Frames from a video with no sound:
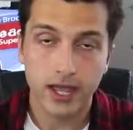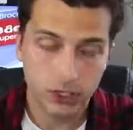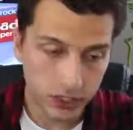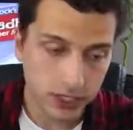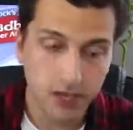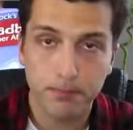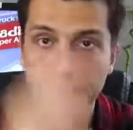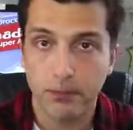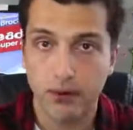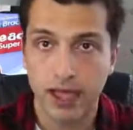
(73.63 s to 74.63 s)
Just get
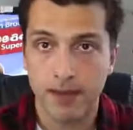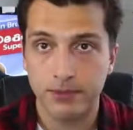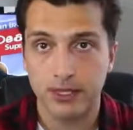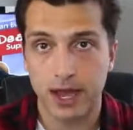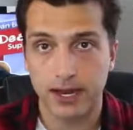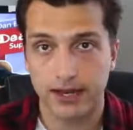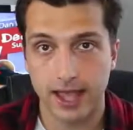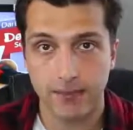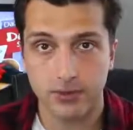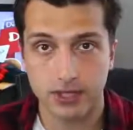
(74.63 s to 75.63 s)
people to Amazon, and
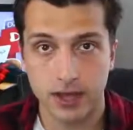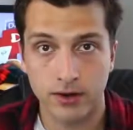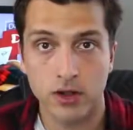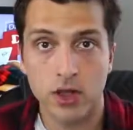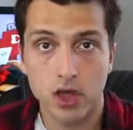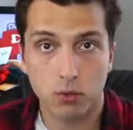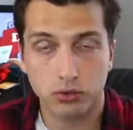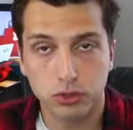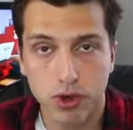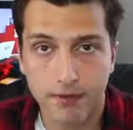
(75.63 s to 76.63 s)
Amazon will
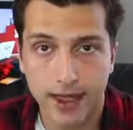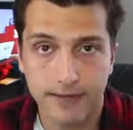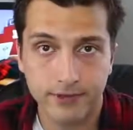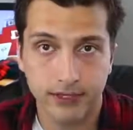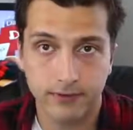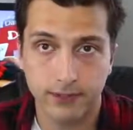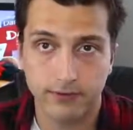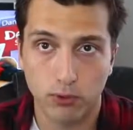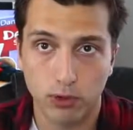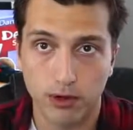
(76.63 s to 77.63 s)
do all the heavy lifting
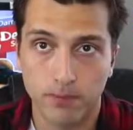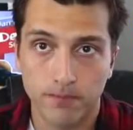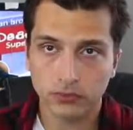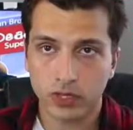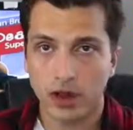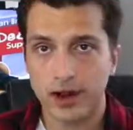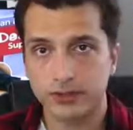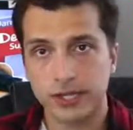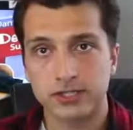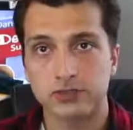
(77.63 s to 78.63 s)
for you. All
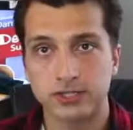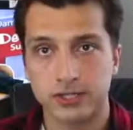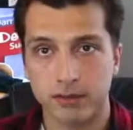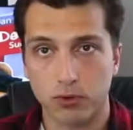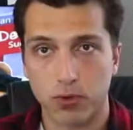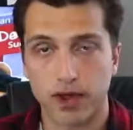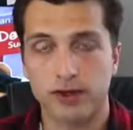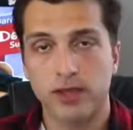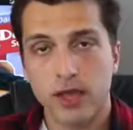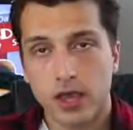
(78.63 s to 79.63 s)
right, so that's reason number one.